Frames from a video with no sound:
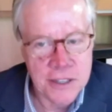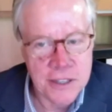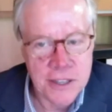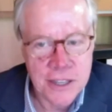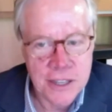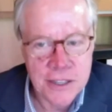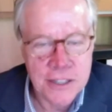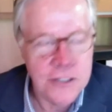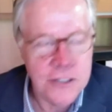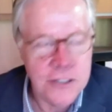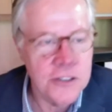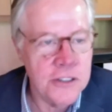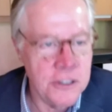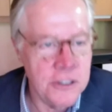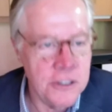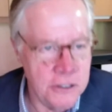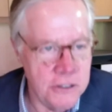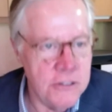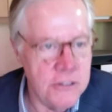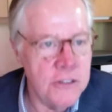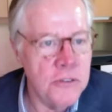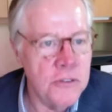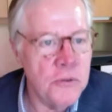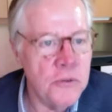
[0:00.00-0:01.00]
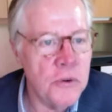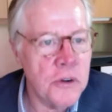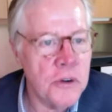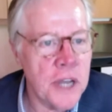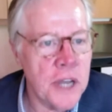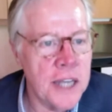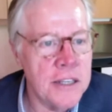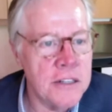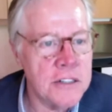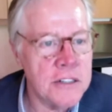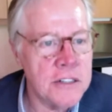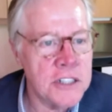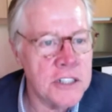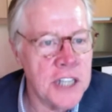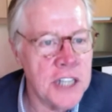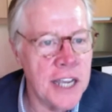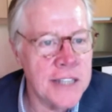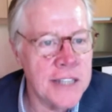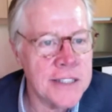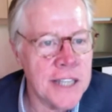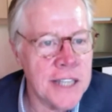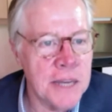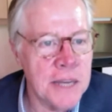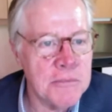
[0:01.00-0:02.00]
you will get your
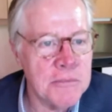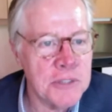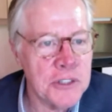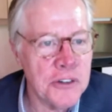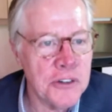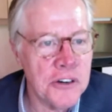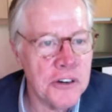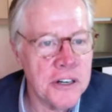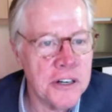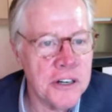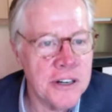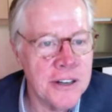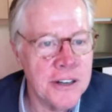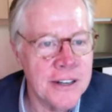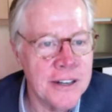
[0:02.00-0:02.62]
chance, I'm sure.